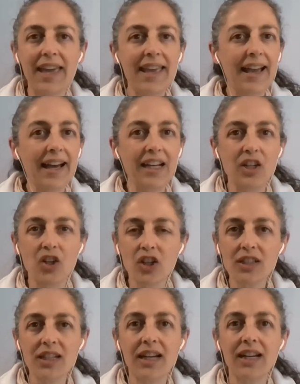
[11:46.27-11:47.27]
I
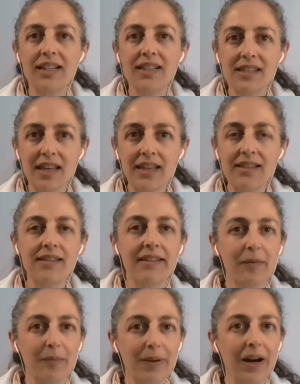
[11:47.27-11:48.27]
cannot access
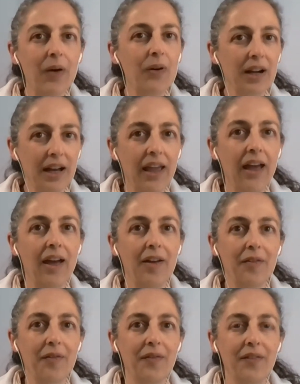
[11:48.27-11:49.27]
the power I
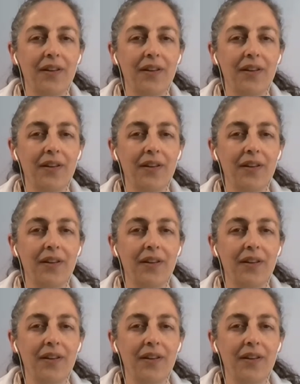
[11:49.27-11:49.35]
have.